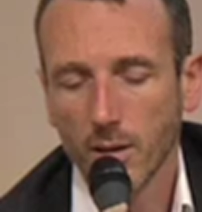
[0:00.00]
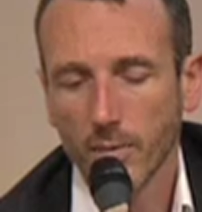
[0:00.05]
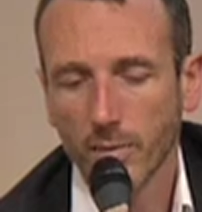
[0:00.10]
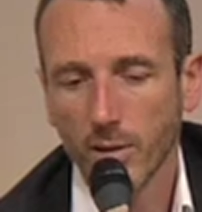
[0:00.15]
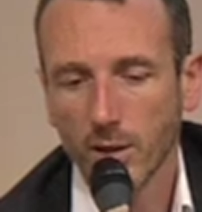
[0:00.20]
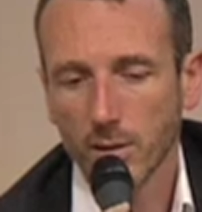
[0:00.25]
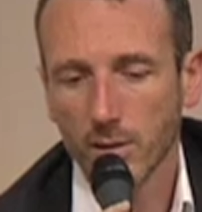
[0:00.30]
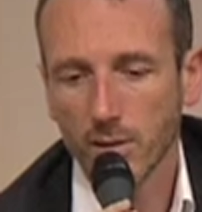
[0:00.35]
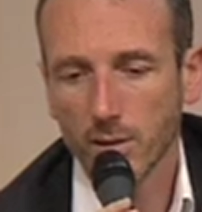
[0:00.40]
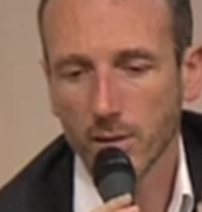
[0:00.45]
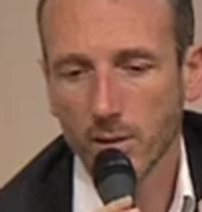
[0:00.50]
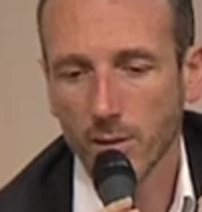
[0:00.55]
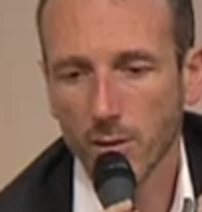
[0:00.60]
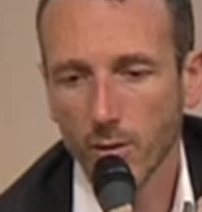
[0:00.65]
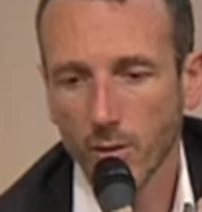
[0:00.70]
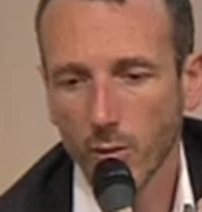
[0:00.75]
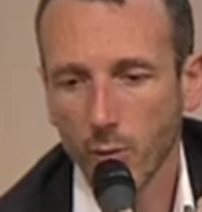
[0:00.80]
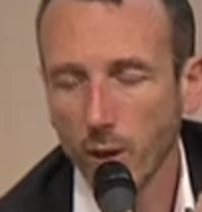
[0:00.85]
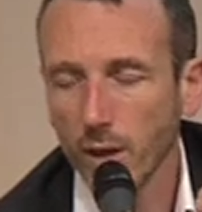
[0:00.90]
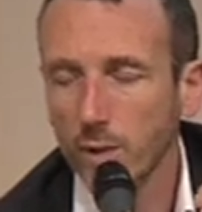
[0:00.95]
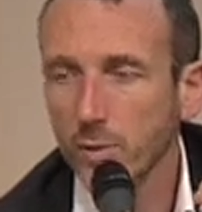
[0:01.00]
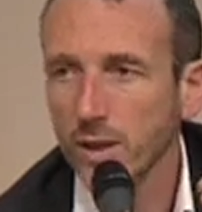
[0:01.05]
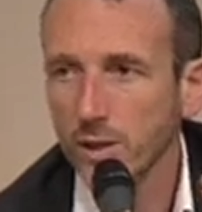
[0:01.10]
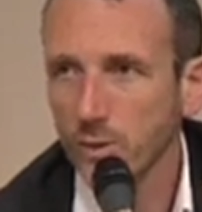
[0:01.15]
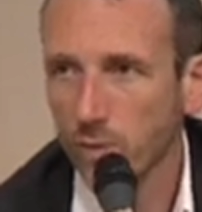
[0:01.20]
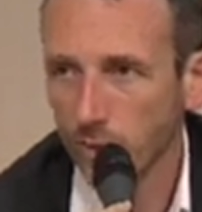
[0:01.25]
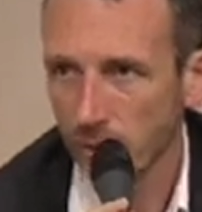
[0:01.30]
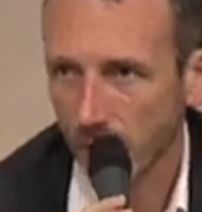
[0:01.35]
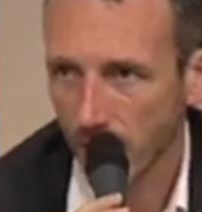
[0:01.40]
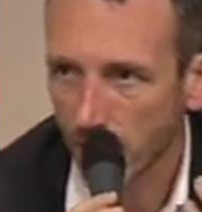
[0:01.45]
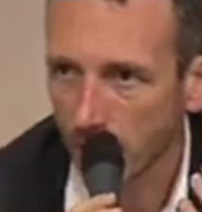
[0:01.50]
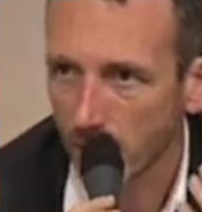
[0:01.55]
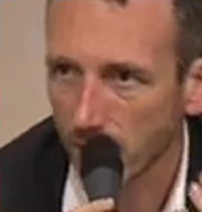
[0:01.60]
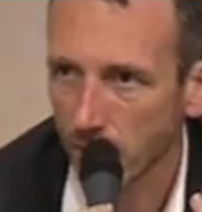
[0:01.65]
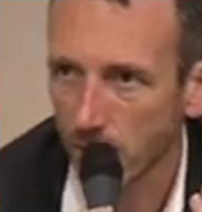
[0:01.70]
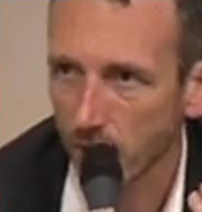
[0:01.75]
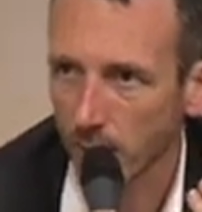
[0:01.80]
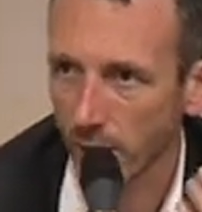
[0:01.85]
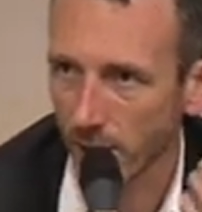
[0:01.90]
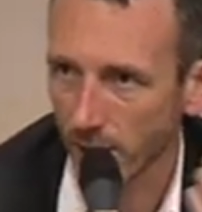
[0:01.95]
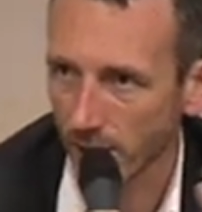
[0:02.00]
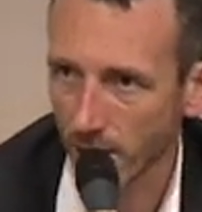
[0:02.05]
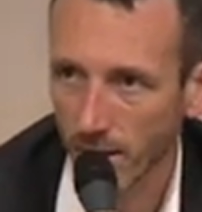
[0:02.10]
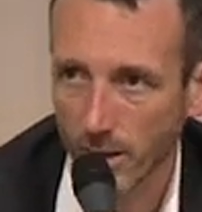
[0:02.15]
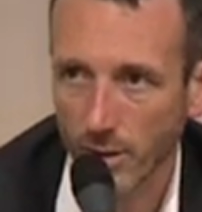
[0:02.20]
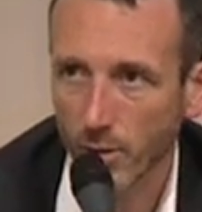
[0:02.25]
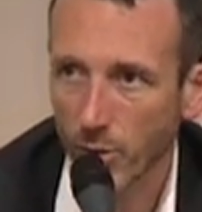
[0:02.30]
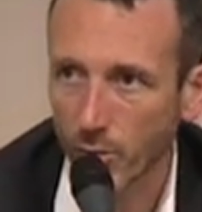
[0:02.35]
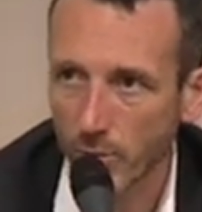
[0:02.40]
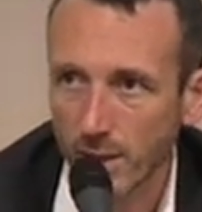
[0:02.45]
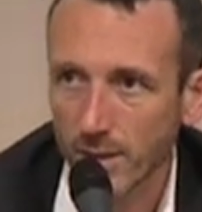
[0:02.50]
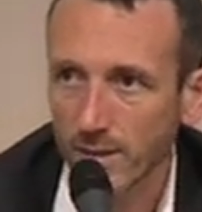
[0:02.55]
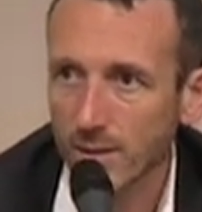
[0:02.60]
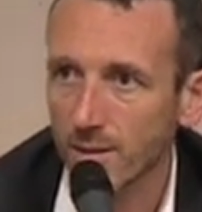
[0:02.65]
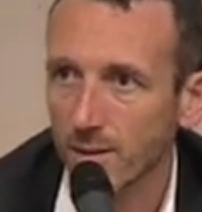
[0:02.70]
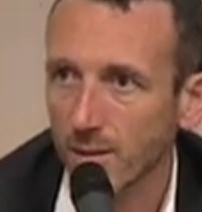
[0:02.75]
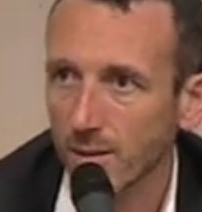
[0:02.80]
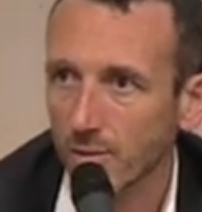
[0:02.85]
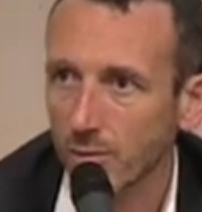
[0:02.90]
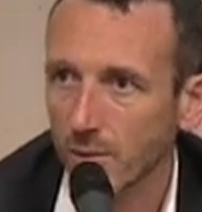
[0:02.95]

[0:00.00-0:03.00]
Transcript: But when we do this, we are taking a risk.